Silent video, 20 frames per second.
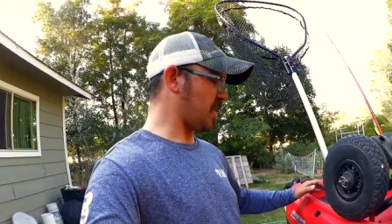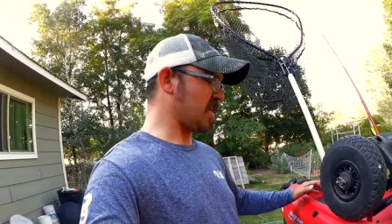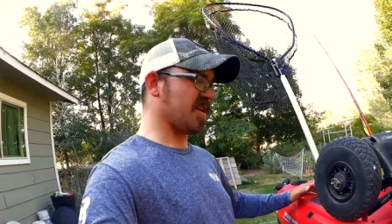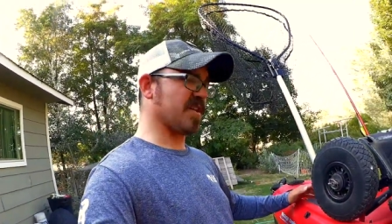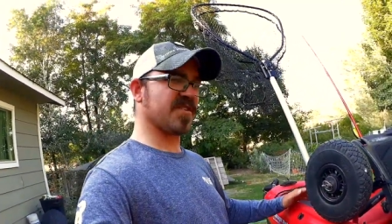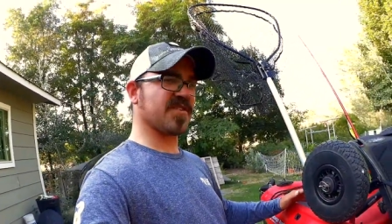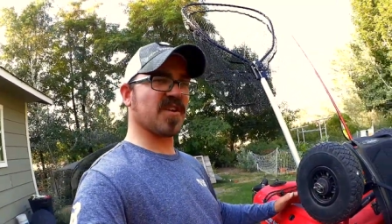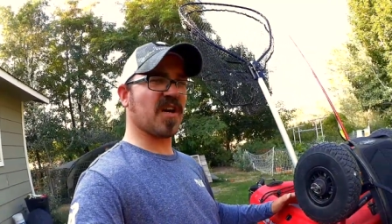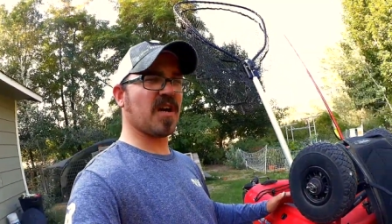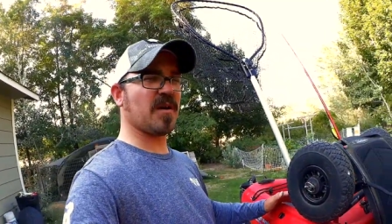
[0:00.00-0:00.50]

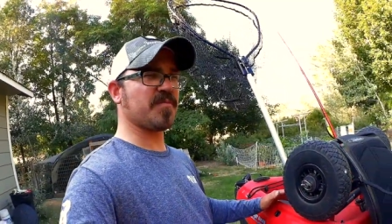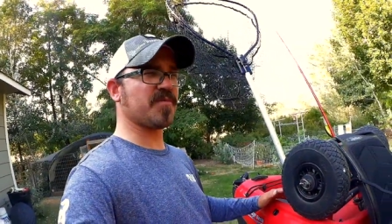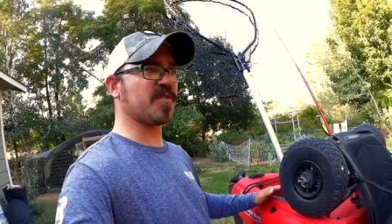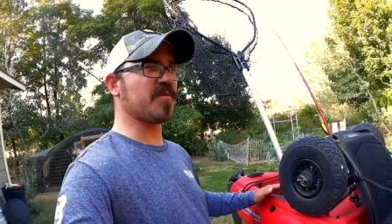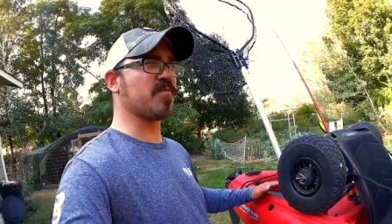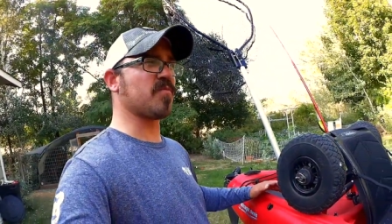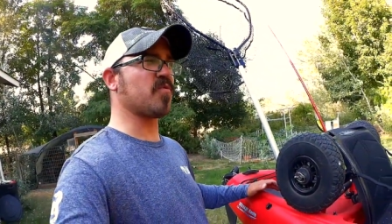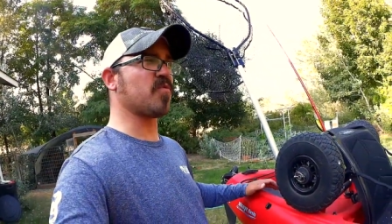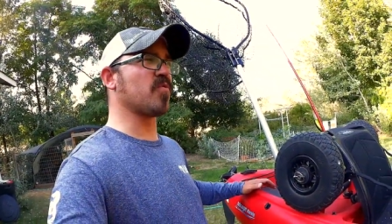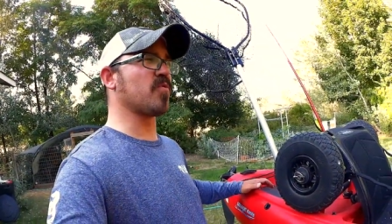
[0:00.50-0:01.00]
adopt a
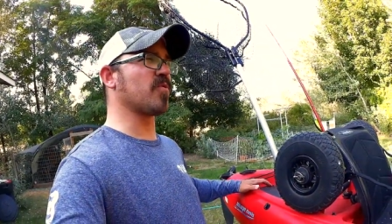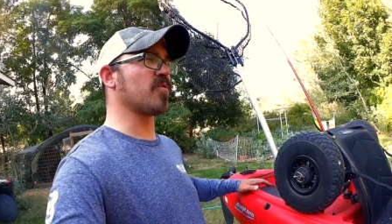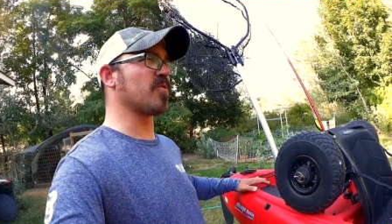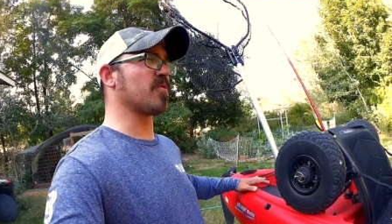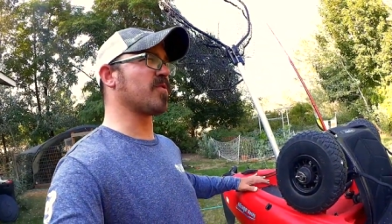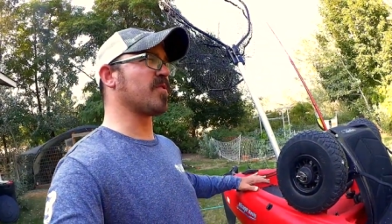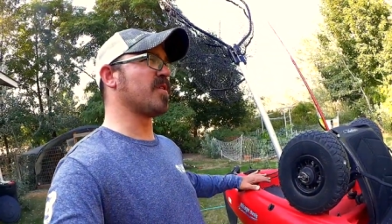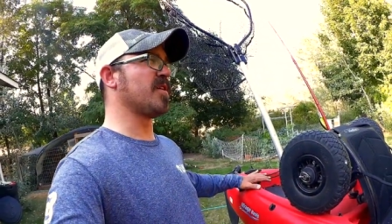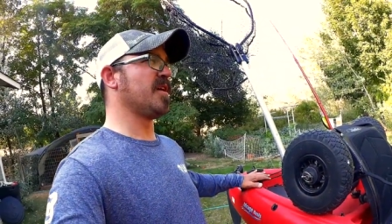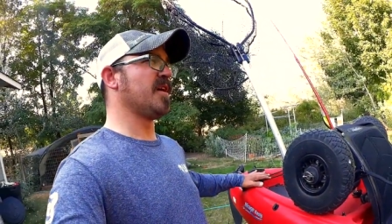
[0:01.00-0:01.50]

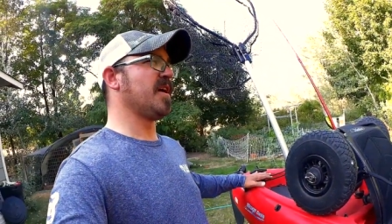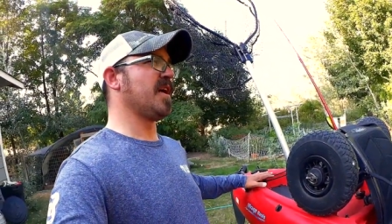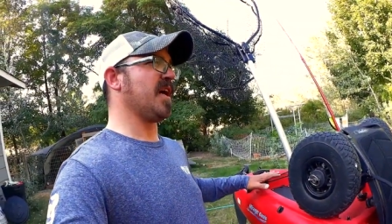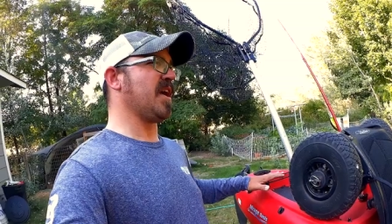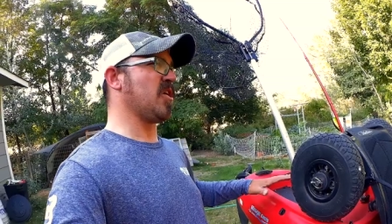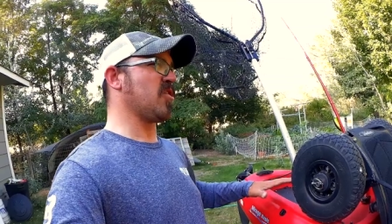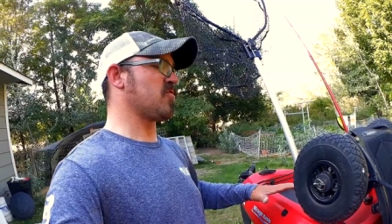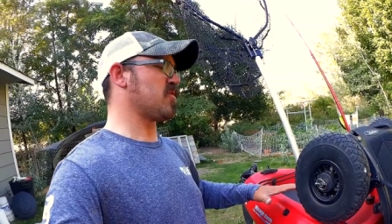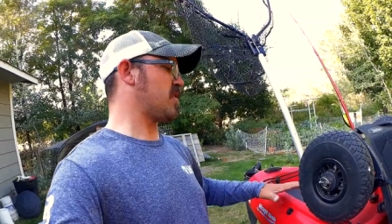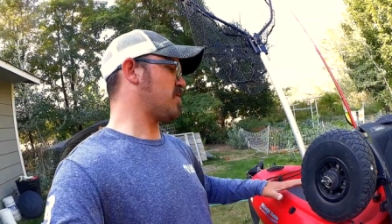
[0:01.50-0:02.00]
more
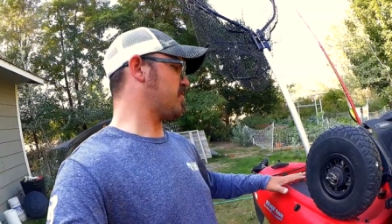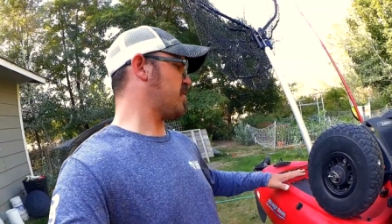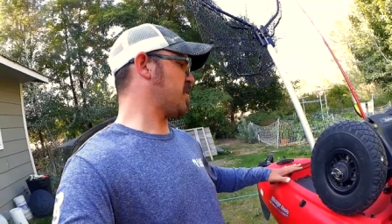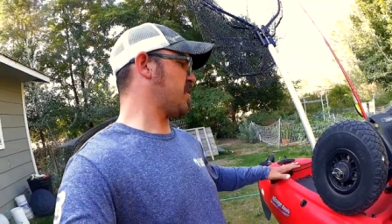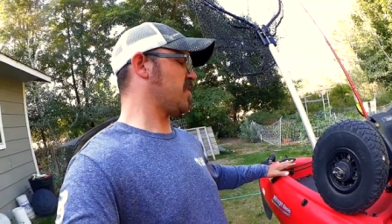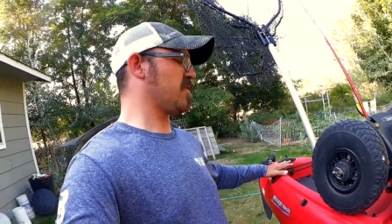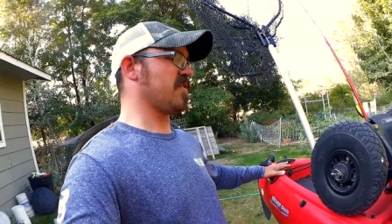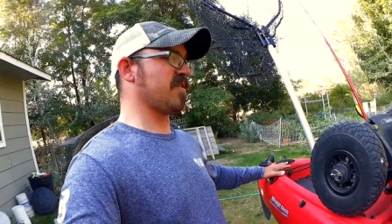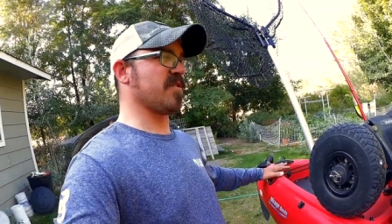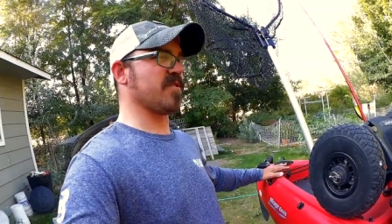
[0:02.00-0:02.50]
aircraft
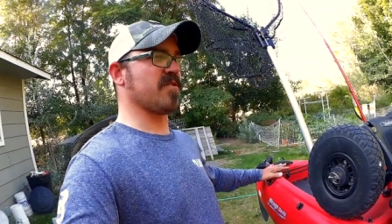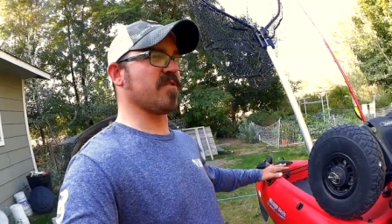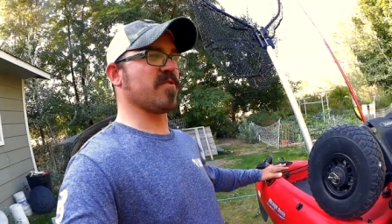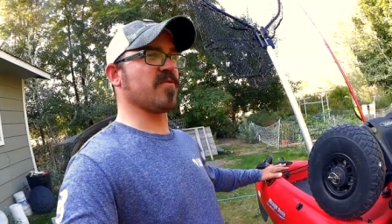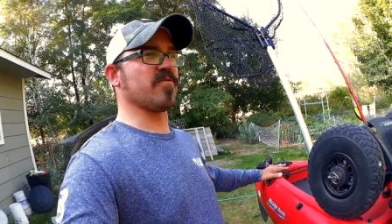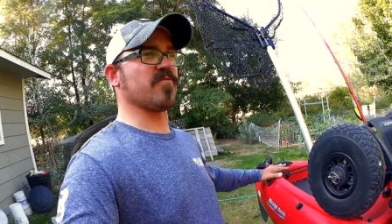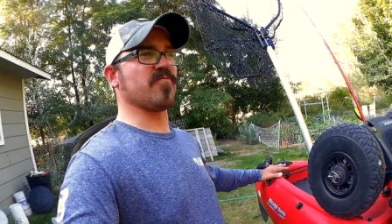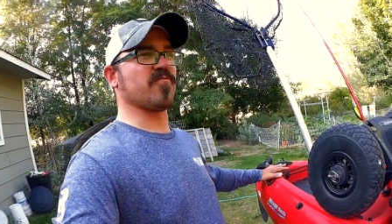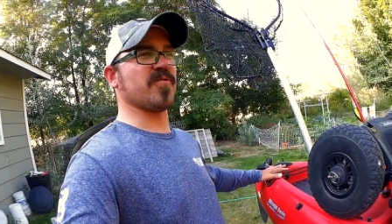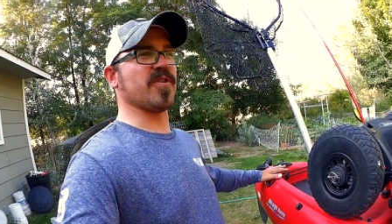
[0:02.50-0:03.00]

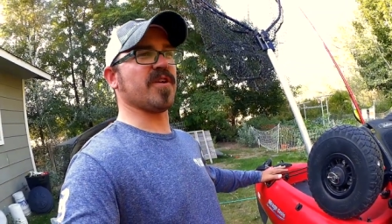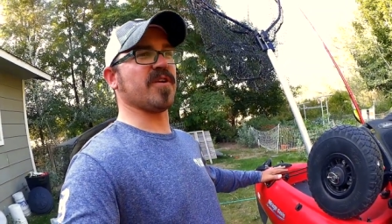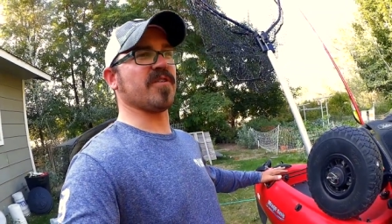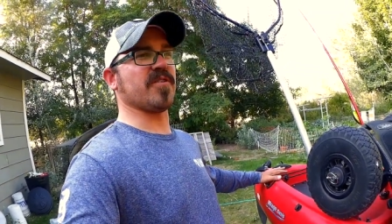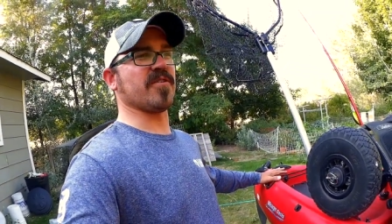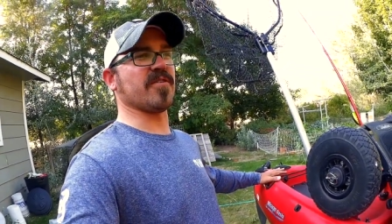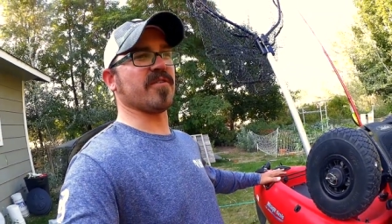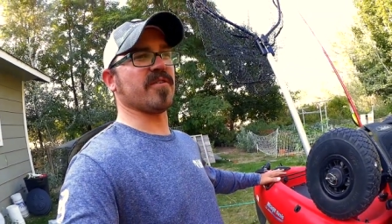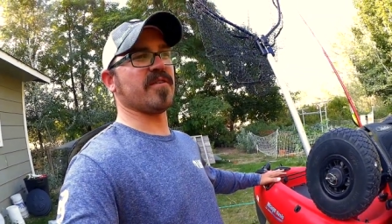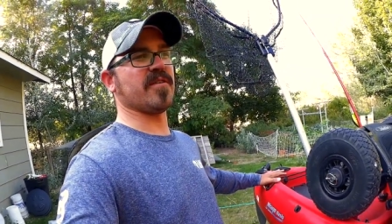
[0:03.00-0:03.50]
carrier
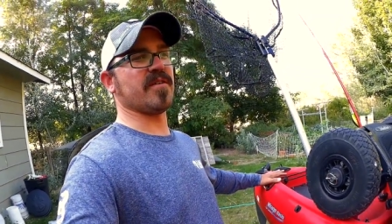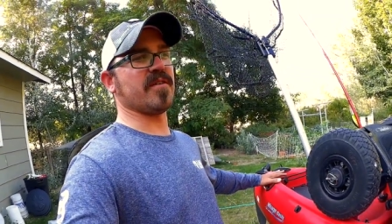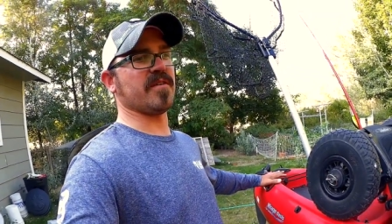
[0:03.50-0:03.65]
rear